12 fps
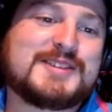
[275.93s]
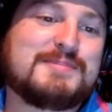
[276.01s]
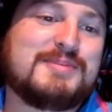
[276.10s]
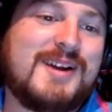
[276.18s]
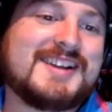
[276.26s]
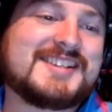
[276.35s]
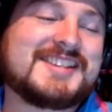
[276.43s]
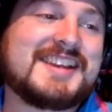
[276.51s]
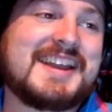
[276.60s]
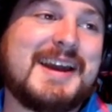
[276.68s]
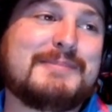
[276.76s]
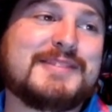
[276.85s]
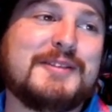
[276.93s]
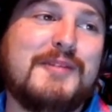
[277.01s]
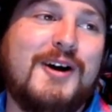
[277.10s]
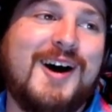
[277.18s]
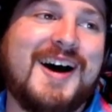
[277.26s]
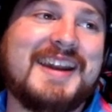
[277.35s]
surprised they kept
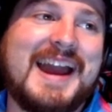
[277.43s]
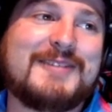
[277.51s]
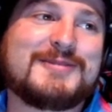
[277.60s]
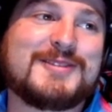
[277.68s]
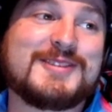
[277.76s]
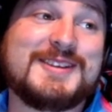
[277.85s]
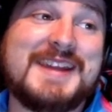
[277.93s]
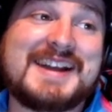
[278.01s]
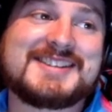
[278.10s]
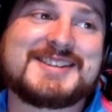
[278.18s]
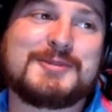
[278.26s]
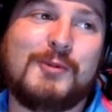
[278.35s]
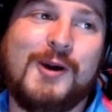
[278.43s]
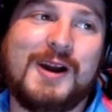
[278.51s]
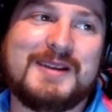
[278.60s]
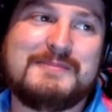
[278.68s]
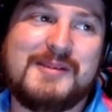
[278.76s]
them on after the next one,